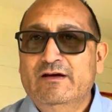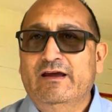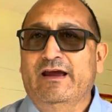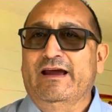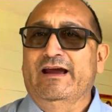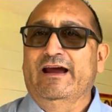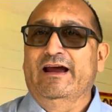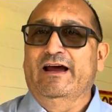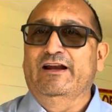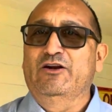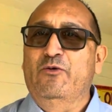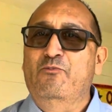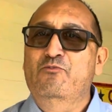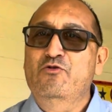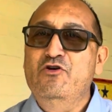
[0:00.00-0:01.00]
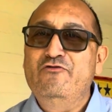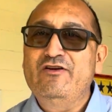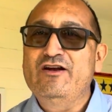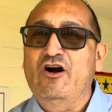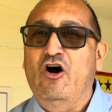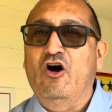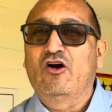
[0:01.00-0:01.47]
and moving
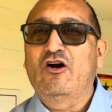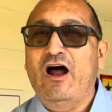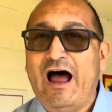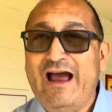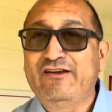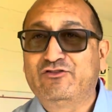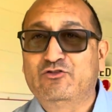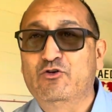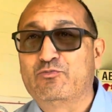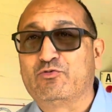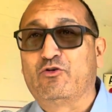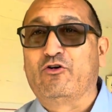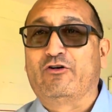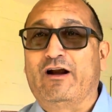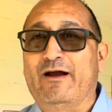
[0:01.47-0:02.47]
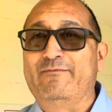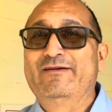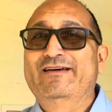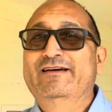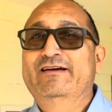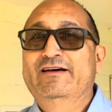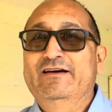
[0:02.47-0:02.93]
our high school program
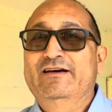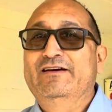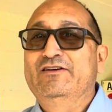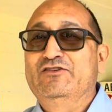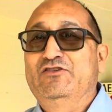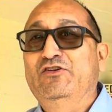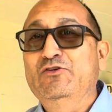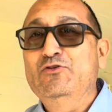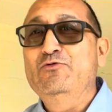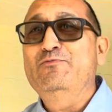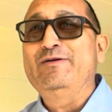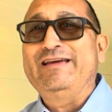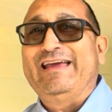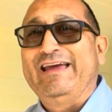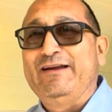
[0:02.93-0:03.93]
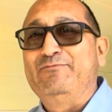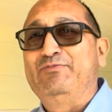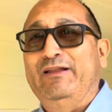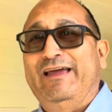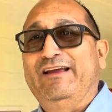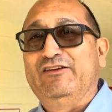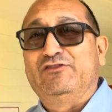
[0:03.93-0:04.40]
to begin
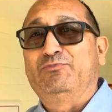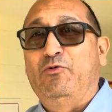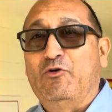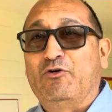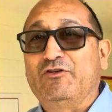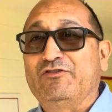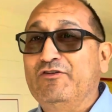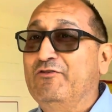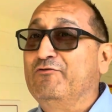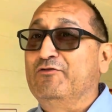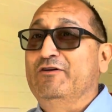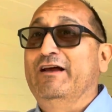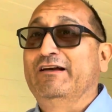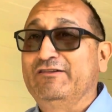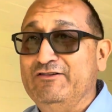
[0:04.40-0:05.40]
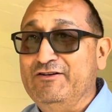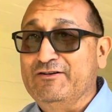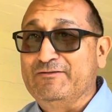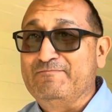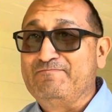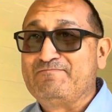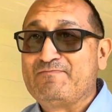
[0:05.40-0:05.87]
playing sports for next year.
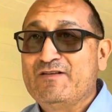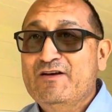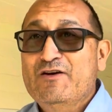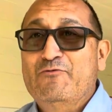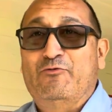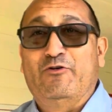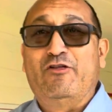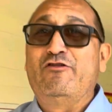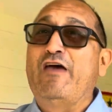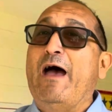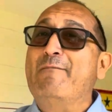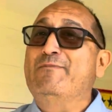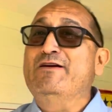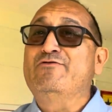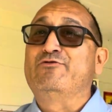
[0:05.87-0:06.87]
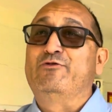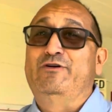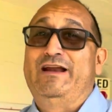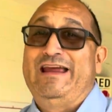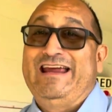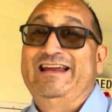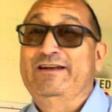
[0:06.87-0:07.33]
Whether that be through an
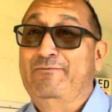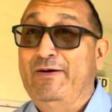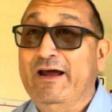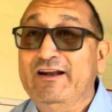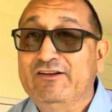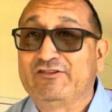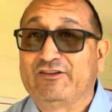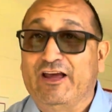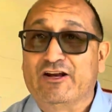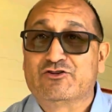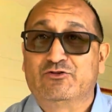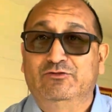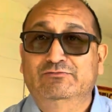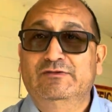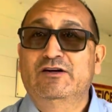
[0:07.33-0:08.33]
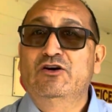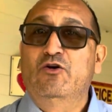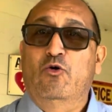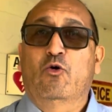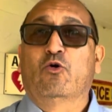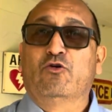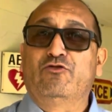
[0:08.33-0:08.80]
independent schedule
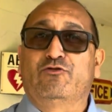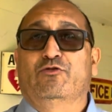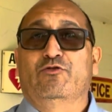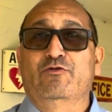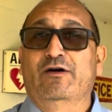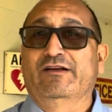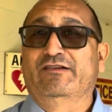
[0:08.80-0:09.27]
or through a